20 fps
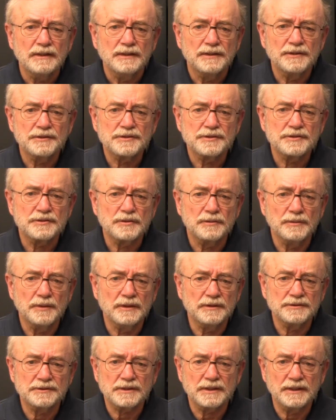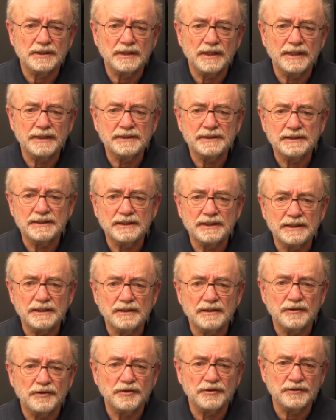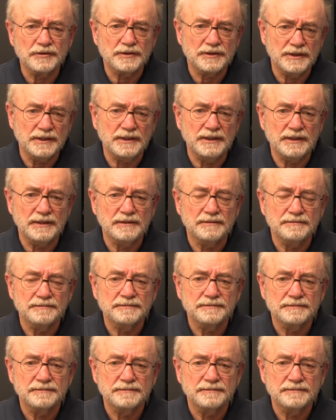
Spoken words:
This is Tobolsk in 1913.